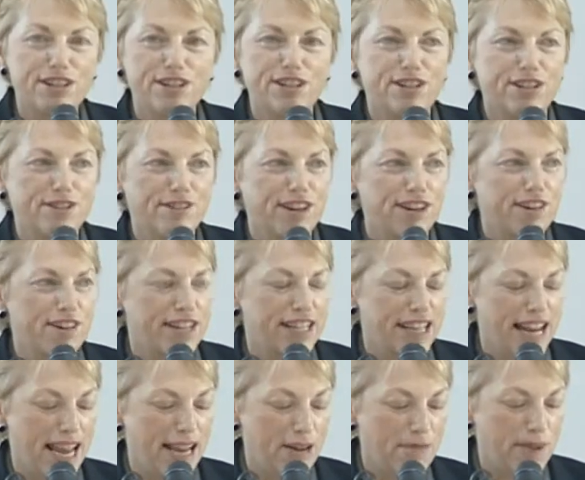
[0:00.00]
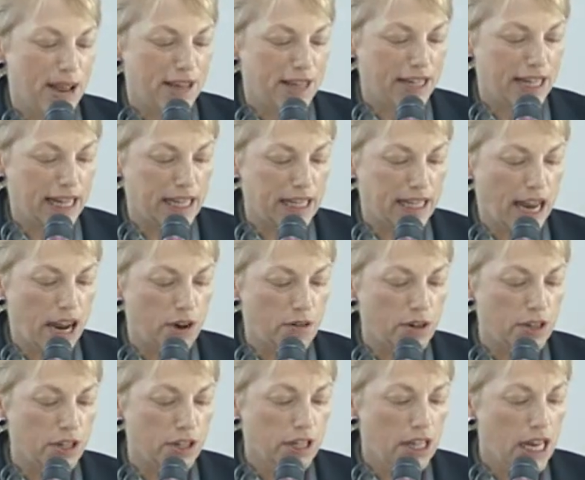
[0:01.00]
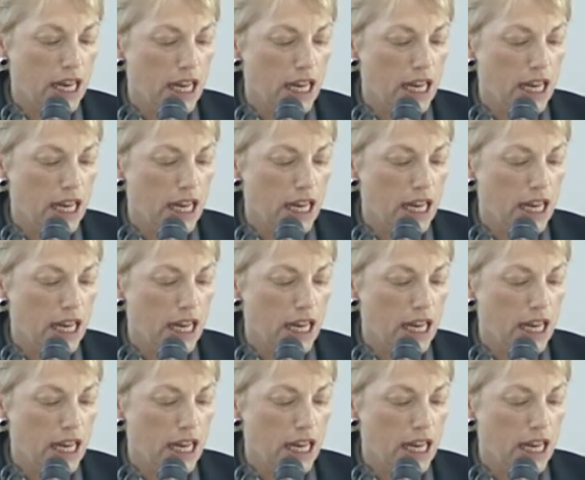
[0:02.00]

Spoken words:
to do here today in about 6 hours.